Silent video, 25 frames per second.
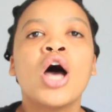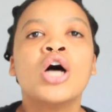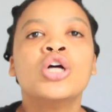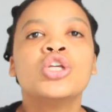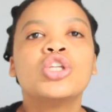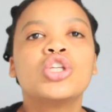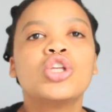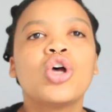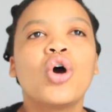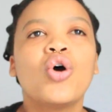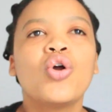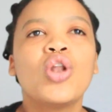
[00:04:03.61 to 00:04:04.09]

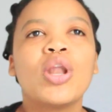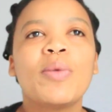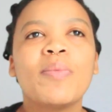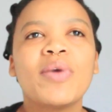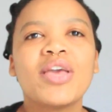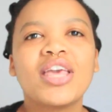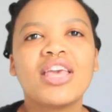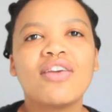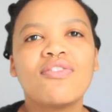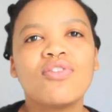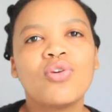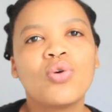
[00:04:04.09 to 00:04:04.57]
So let me
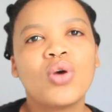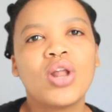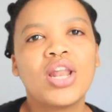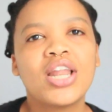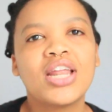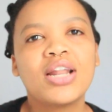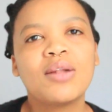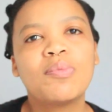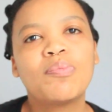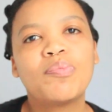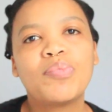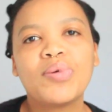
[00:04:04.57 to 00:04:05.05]
give you a
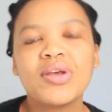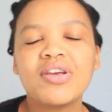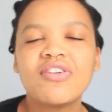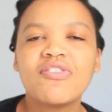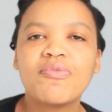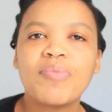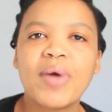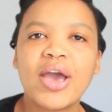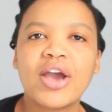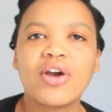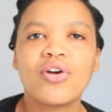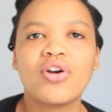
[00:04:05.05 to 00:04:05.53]
little brief
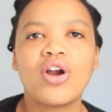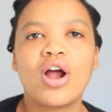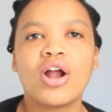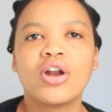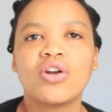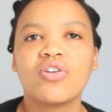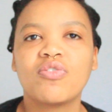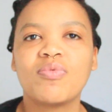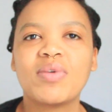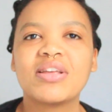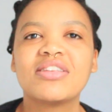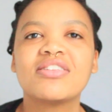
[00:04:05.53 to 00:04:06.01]
background
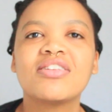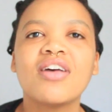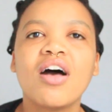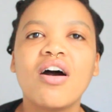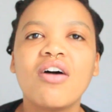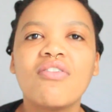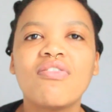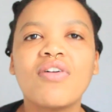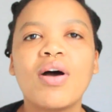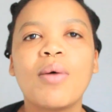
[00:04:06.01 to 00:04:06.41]
of myself.